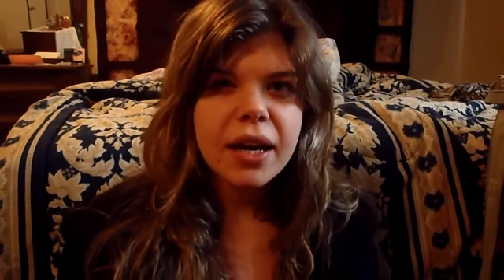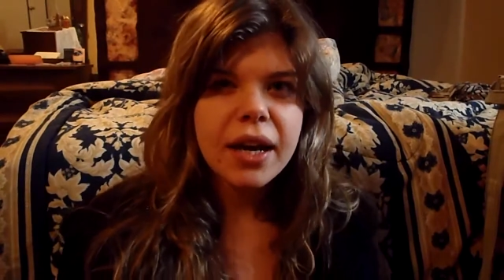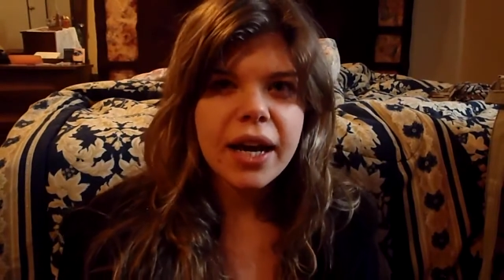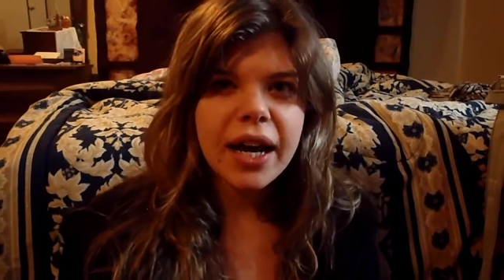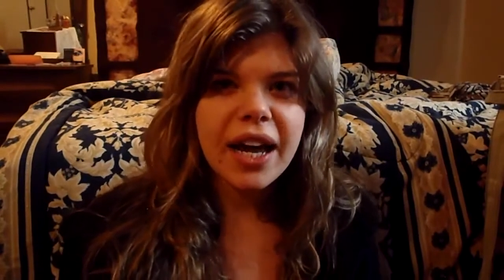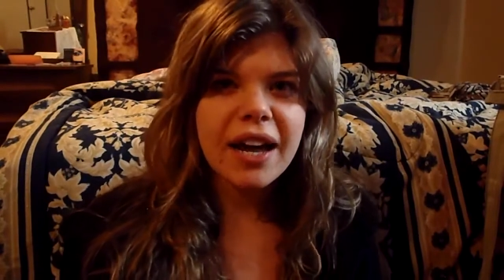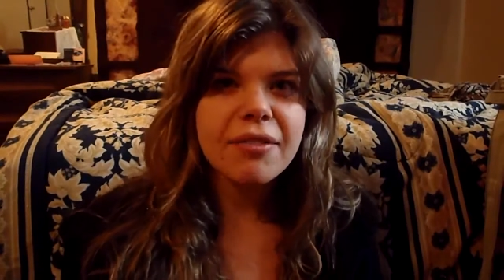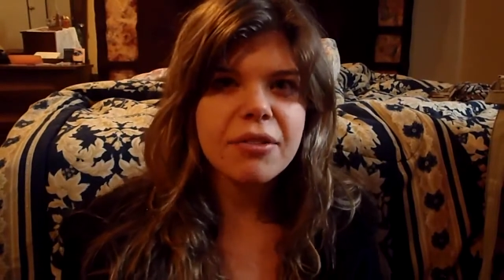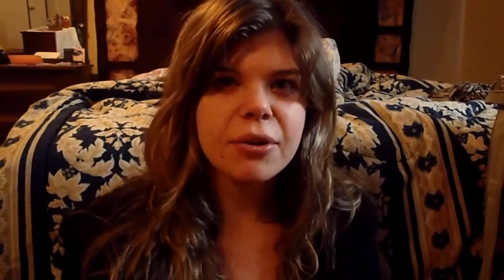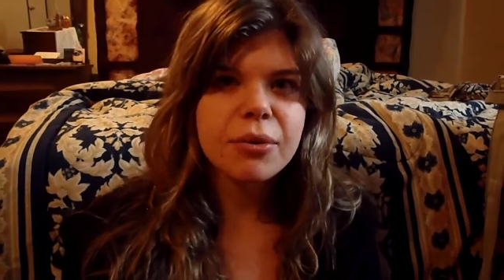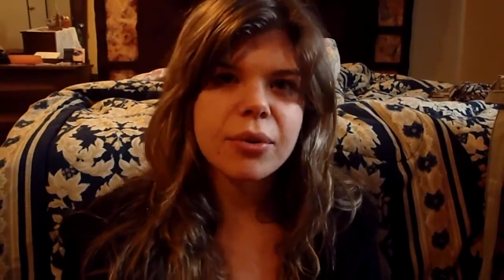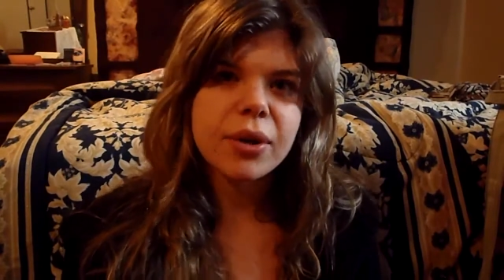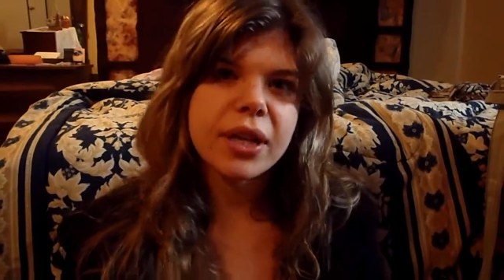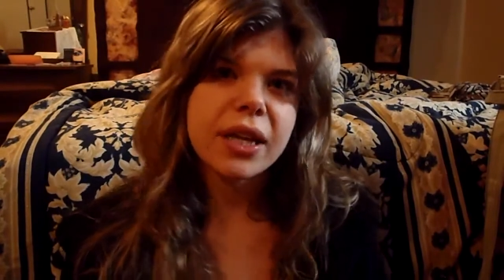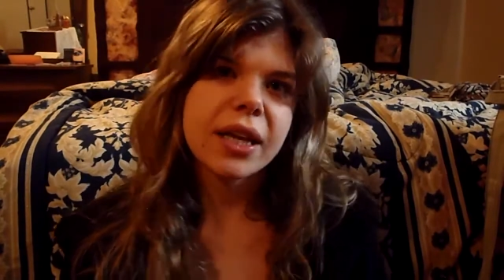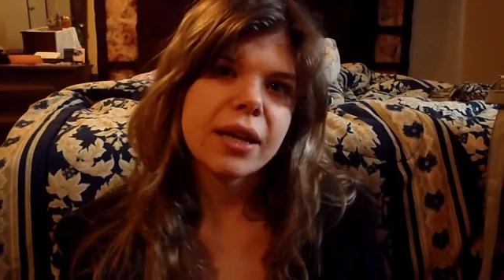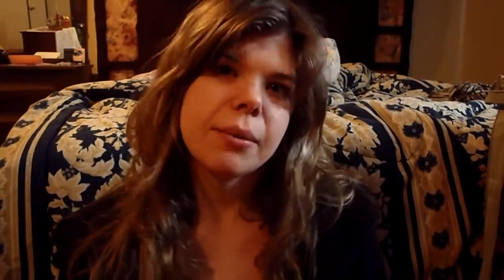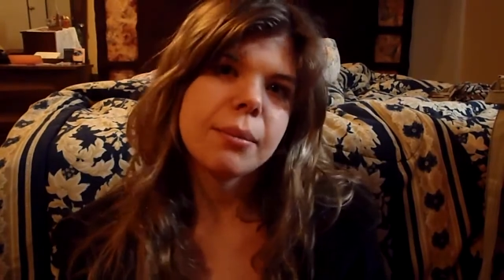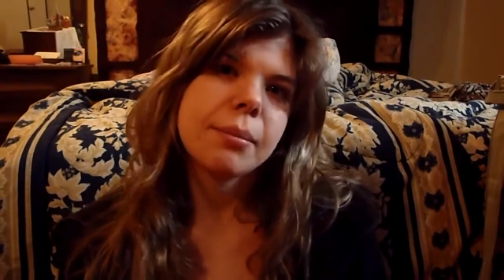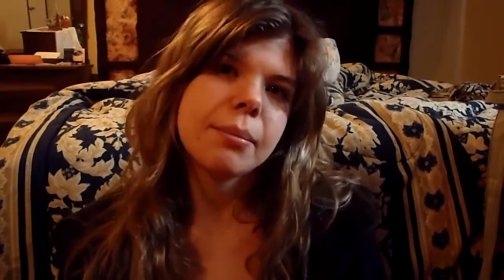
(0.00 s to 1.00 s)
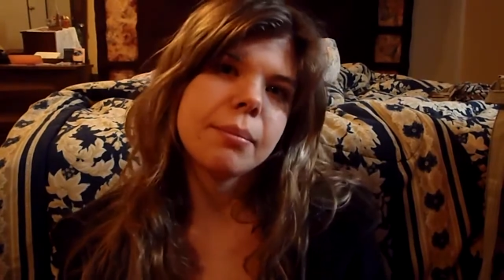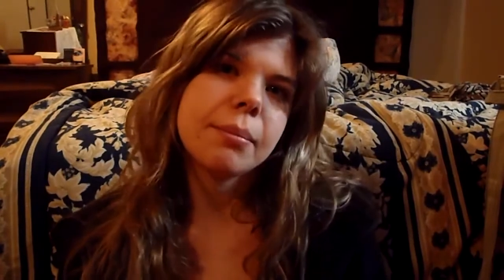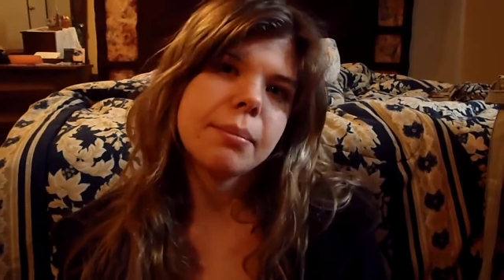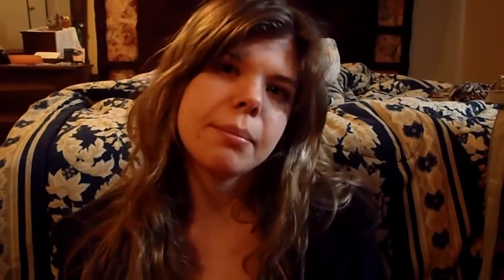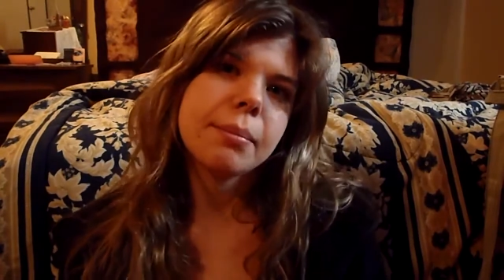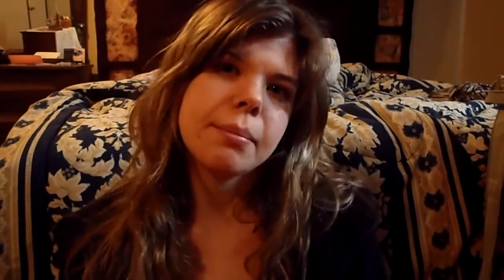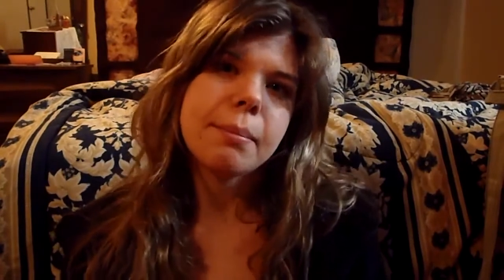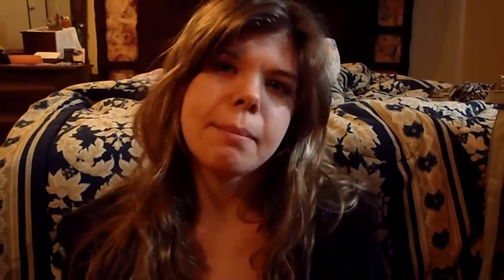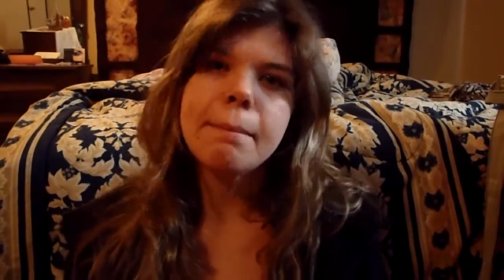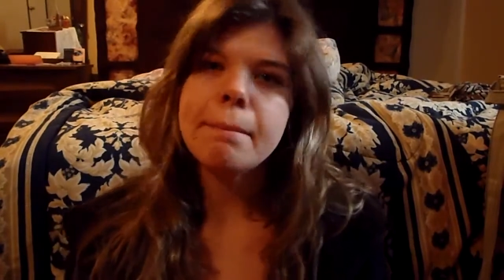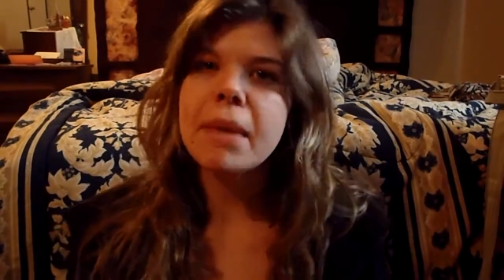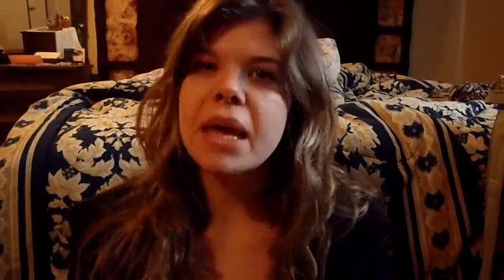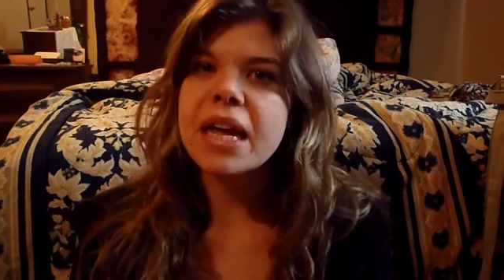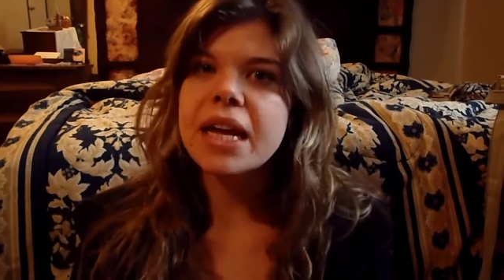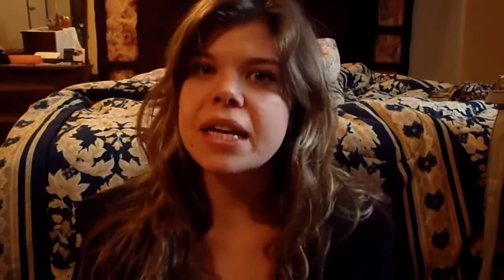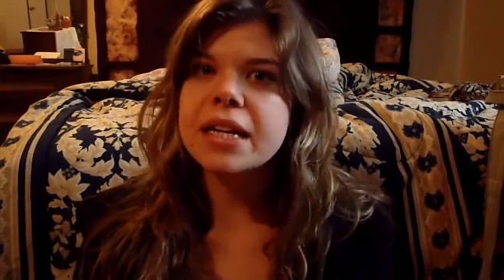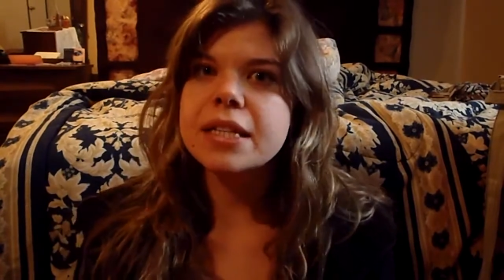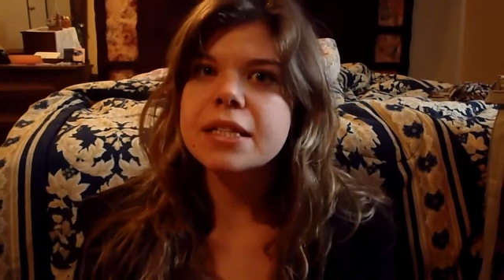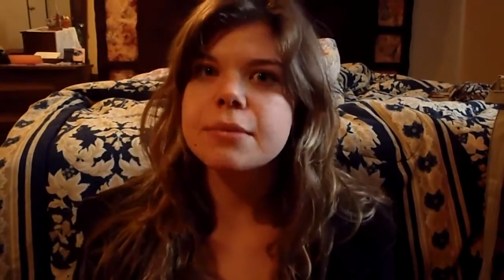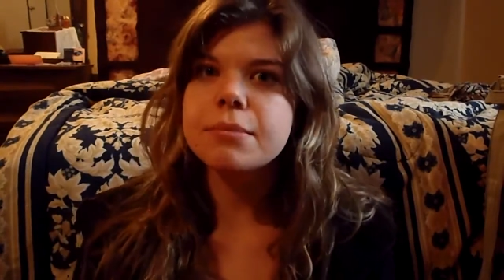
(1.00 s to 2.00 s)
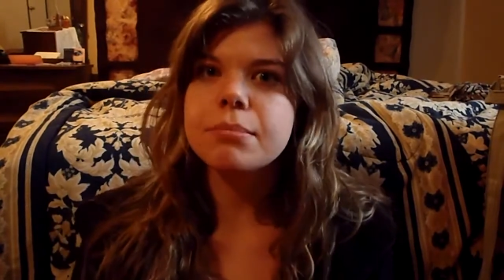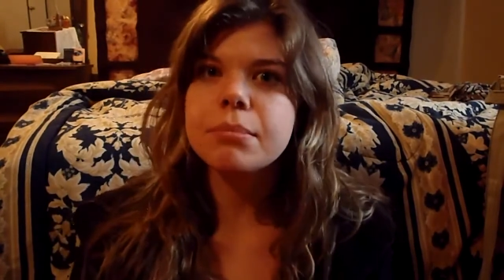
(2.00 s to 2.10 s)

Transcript: I haven't really made as